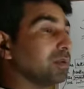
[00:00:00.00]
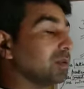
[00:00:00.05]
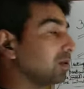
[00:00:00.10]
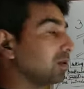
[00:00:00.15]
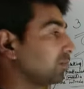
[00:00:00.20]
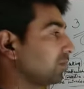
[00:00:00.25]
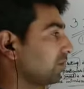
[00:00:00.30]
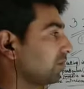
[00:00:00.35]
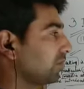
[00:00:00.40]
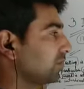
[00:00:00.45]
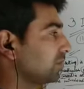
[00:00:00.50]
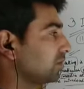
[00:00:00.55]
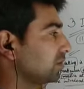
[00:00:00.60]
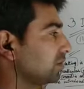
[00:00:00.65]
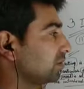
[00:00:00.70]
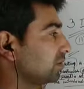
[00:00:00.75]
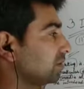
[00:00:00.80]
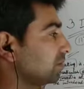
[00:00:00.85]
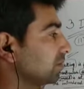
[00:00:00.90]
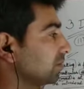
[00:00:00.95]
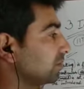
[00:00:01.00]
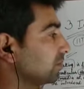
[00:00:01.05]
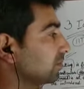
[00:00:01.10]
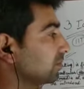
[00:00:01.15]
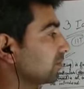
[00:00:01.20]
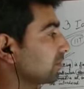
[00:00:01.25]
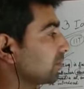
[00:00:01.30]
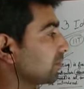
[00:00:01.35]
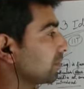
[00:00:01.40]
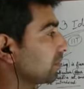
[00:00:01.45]
professor's
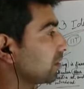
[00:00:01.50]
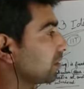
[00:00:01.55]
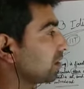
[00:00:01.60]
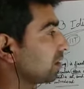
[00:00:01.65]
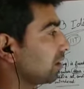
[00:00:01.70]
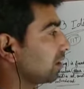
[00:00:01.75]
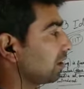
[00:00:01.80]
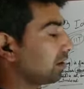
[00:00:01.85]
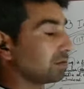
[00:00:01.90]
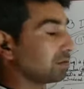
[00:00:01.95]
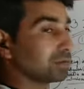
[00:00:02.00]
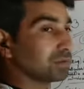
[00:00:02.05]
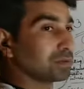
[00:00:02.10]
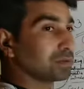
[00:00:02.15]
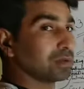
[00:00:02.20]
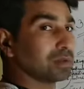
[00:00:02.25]
house,